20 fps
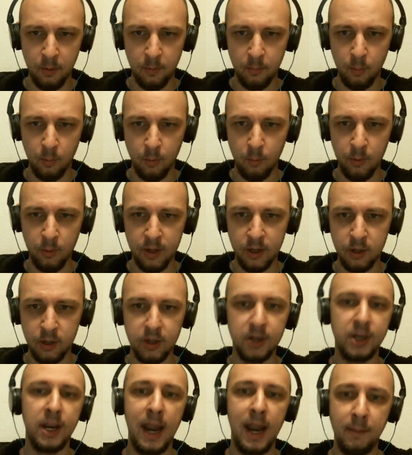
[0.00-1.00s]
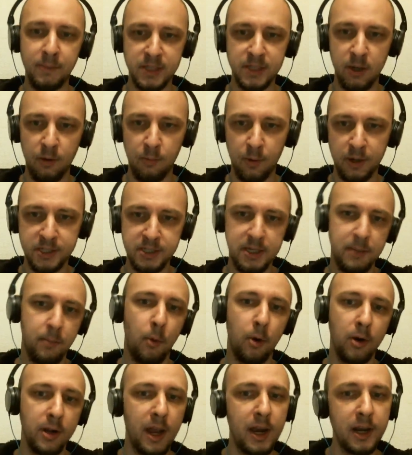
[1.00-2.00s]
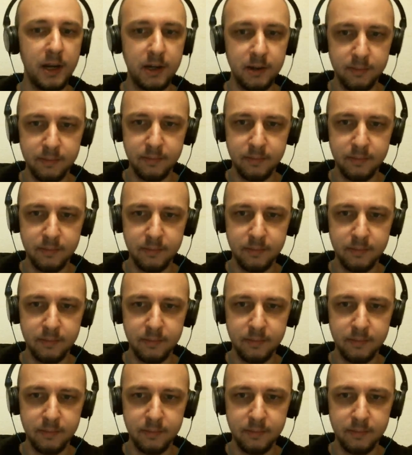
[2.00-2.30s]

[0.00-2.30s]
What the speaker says: really good games that you want to see more like?